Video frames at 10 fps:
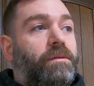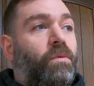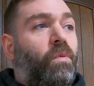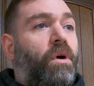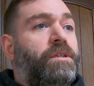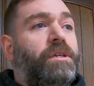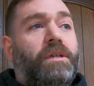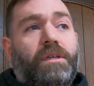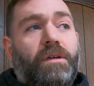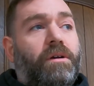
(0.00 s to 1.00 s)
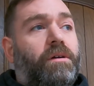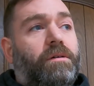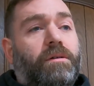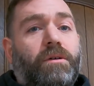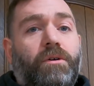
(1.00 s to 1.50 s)
once a
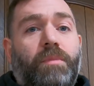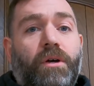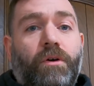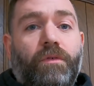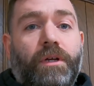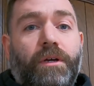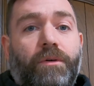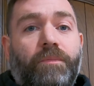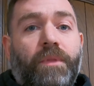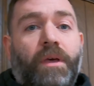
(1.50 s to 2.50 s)
year could be overkill.